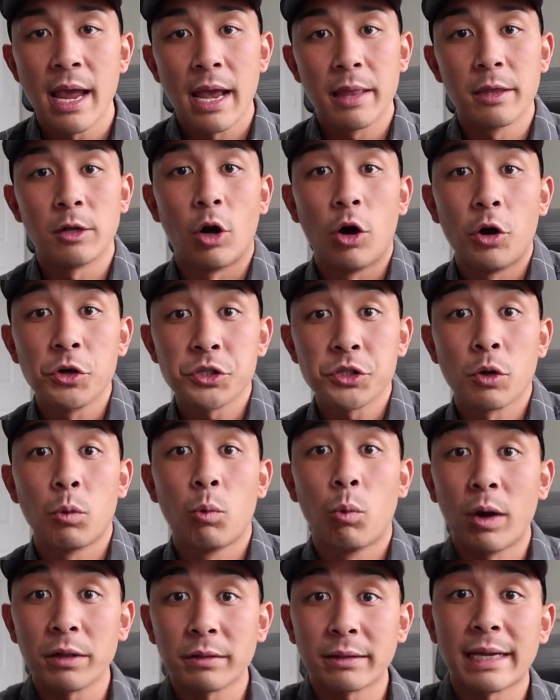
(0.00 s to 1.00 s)
and then also
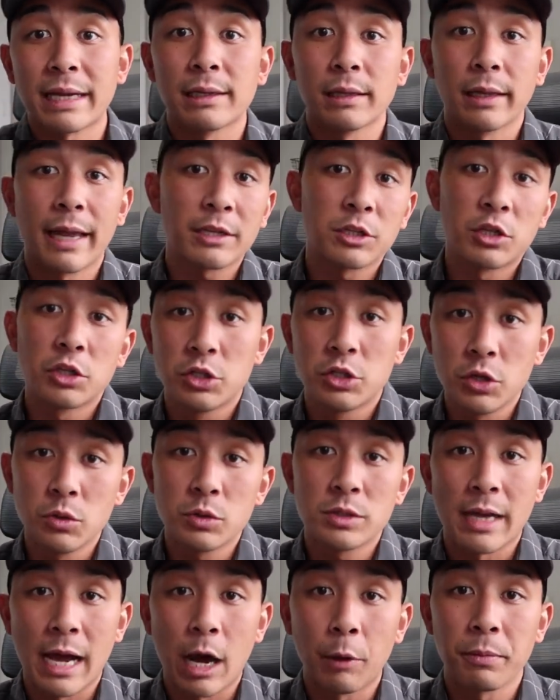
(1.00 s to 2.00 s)
what they'd like to do
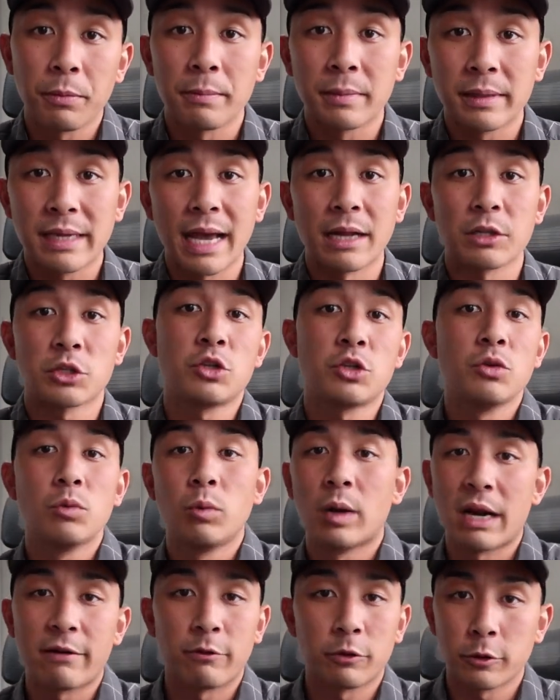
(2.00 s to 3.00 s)
to help them get to
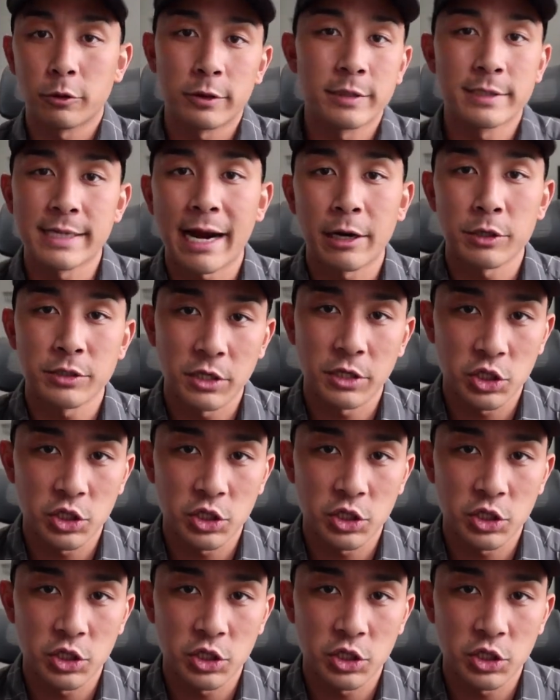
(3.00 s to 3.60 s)
whatever their desired